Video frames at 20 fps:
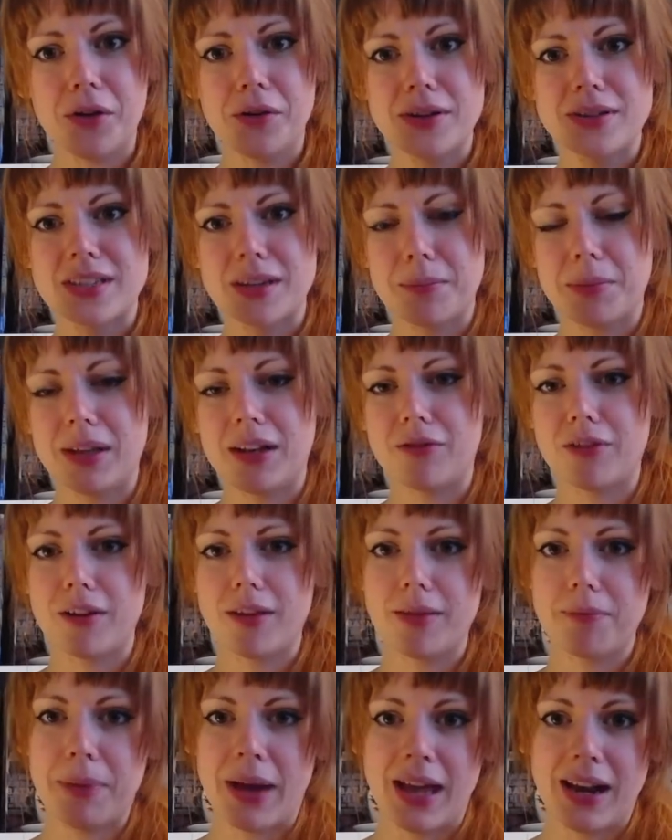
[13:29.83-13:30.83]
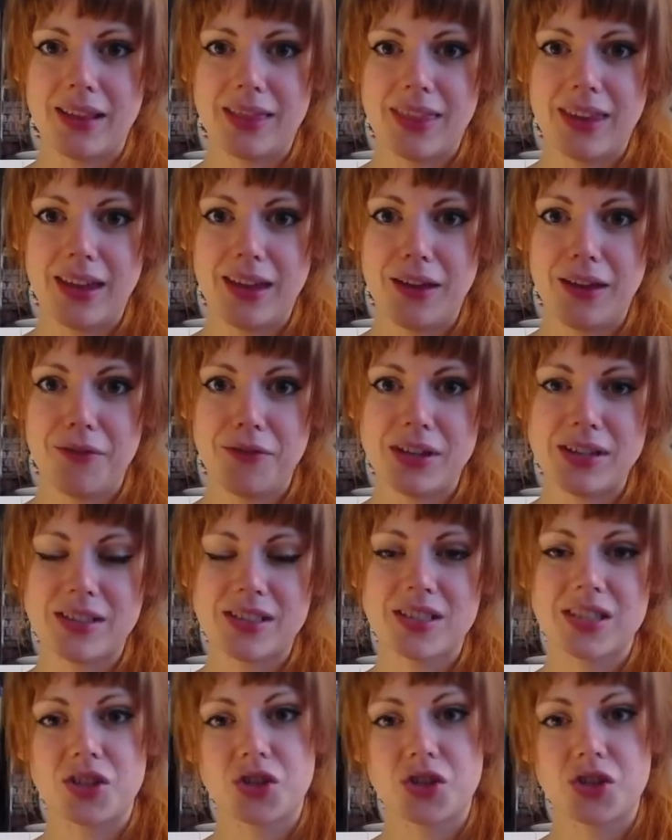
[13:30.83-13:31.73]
It's a bit repetitive. It's